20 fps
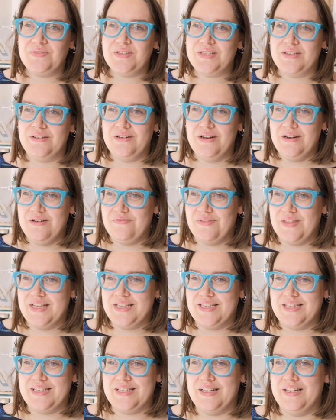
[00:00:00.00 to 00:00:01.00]
So none of
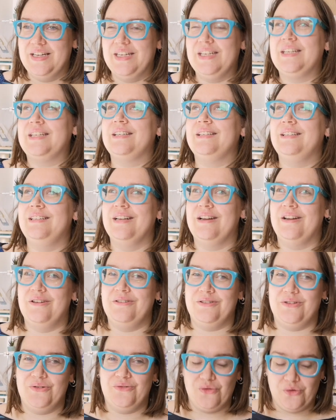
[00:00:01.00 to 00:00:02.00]
this is like, you know,
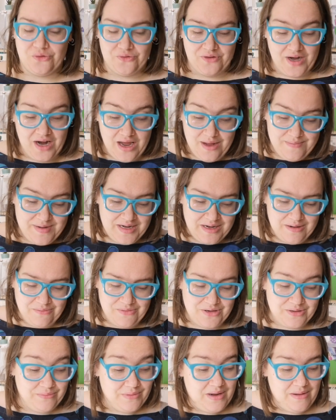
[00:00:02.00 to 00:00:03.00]
euphoria. I mean,
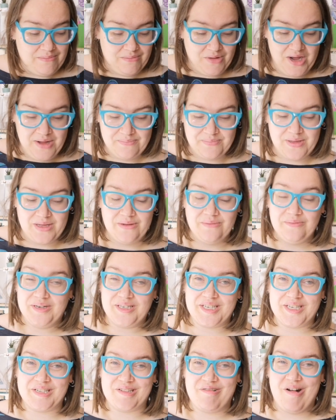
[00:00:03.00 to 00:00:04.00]
it might be,
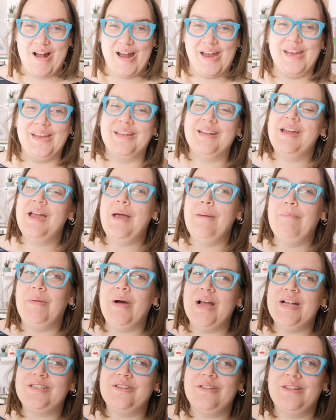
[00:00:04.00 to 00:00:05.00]
which is great,
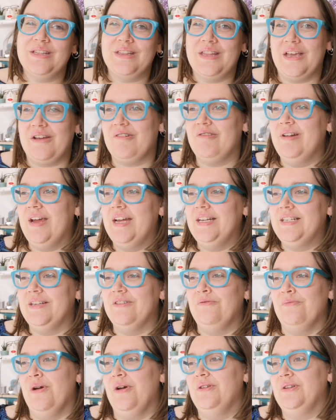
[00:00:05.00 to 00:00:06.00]
but I do think that
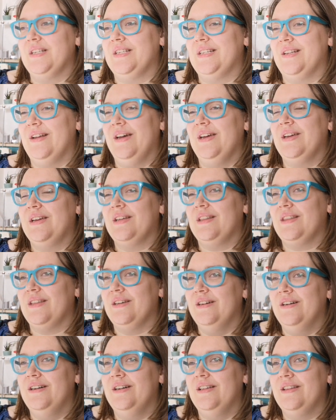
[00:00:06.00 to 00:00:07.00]
creative mode is like
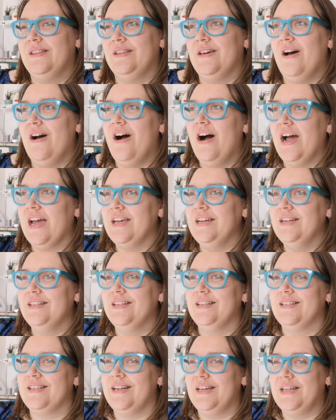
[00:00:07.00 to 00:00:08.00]
the height.
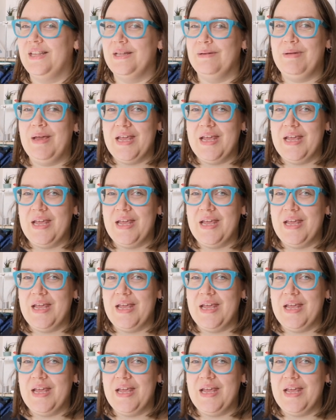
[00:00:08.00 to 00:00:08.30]
It's like the